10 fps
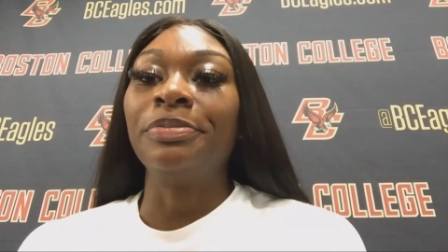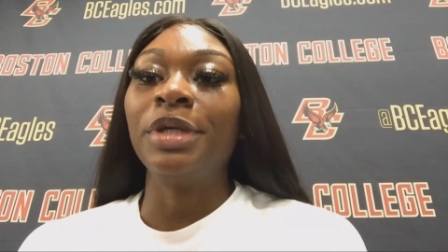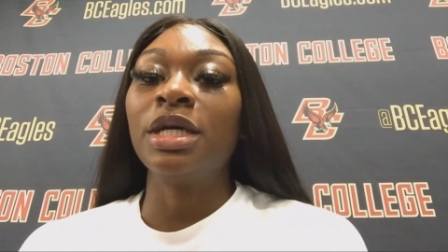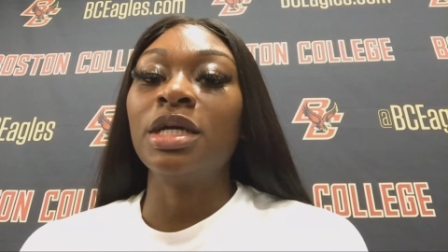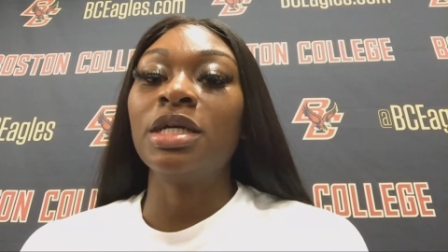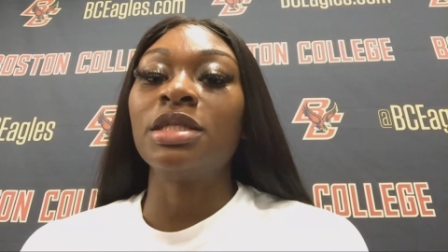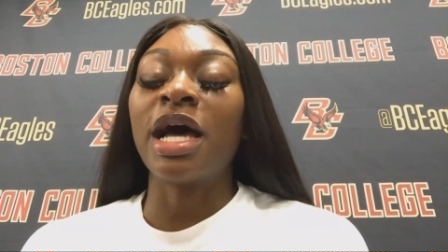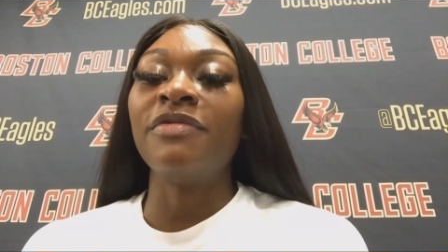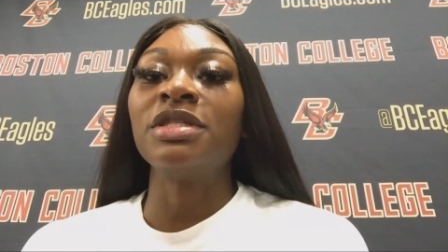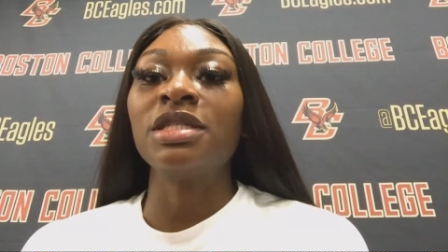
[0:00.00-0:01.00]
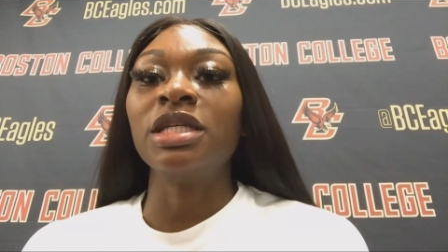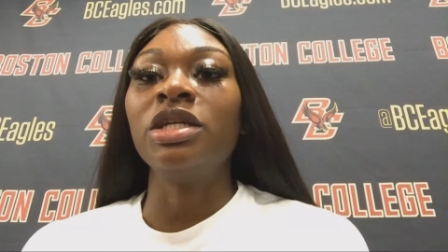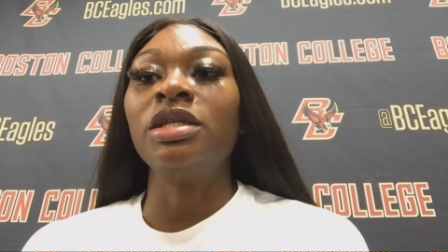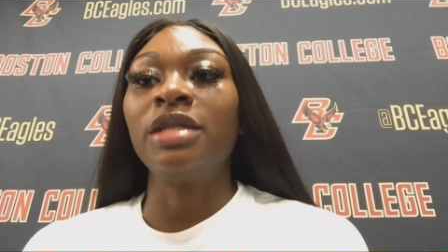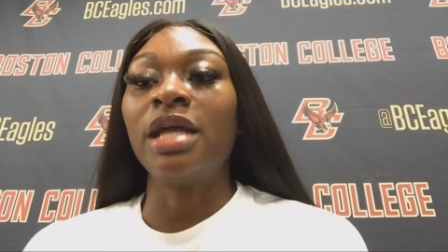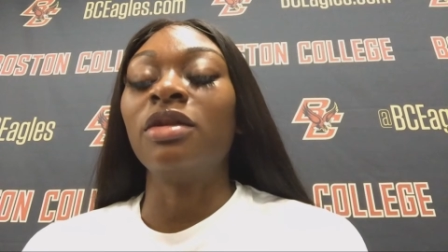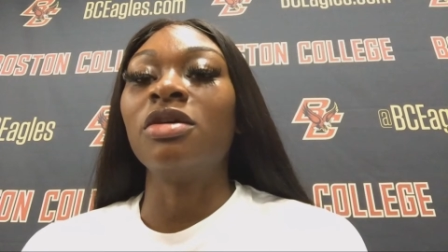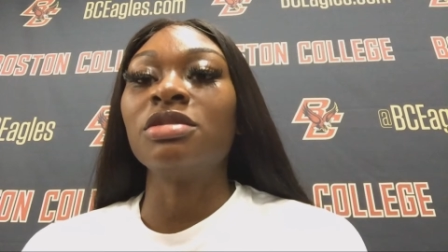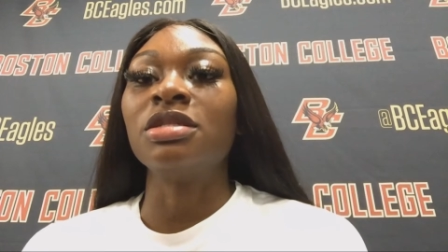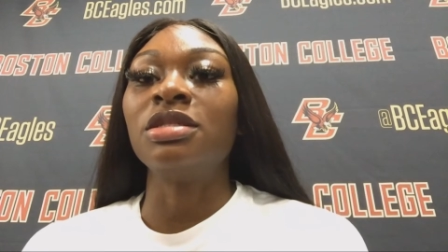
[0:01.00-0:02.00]
because obviously that
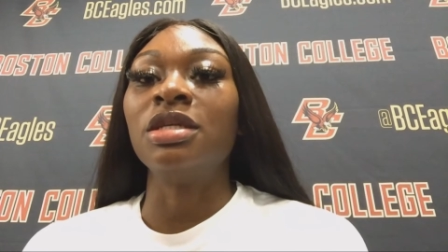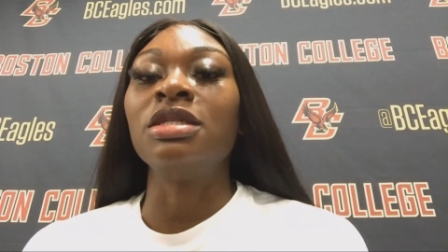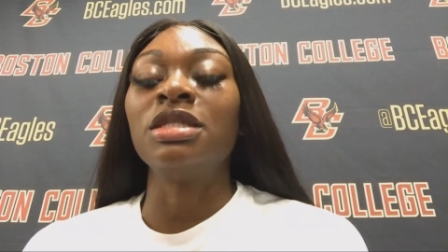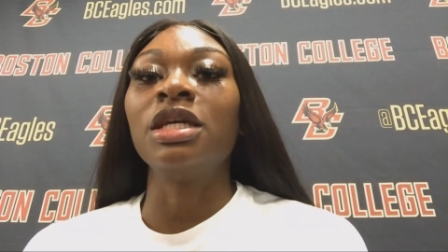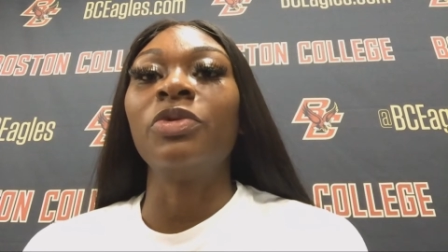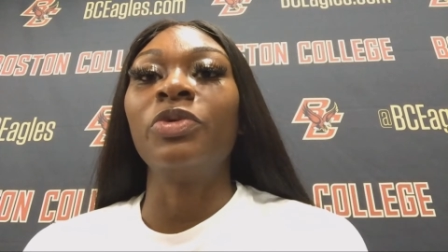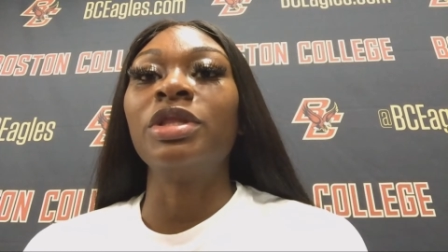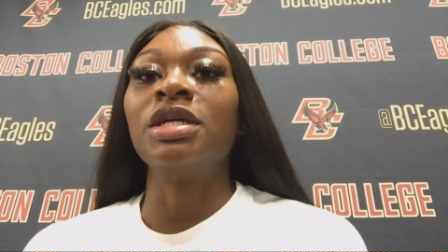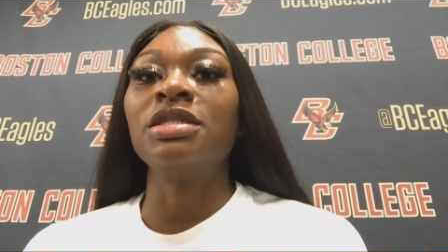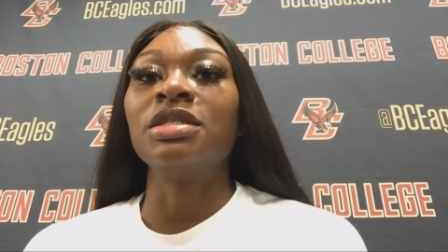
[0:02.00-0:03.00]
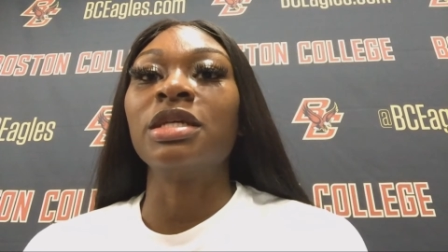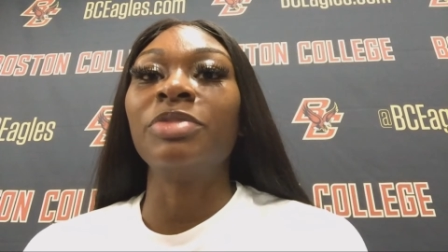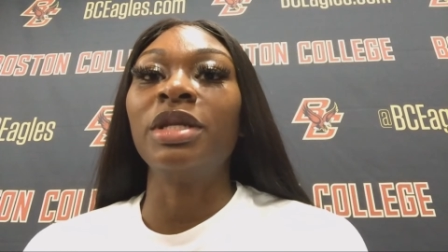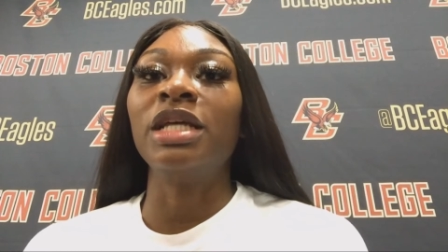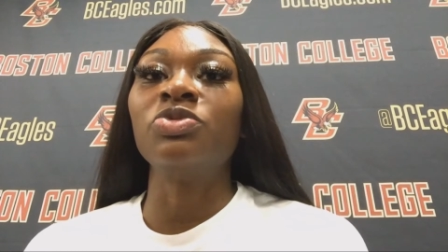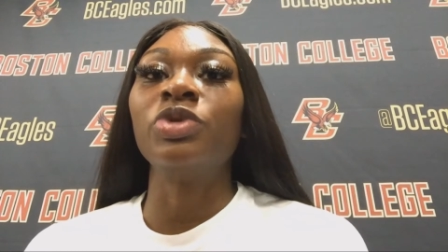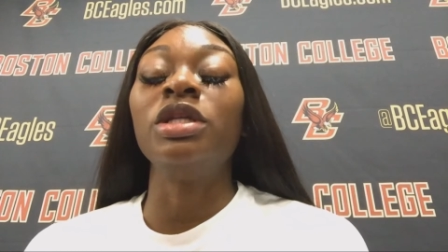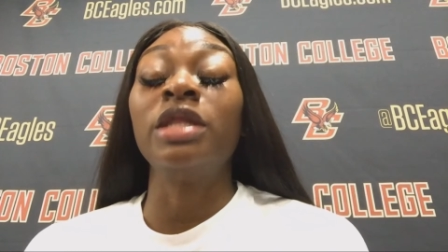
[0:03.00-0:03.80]
loss is sticking with us and something that's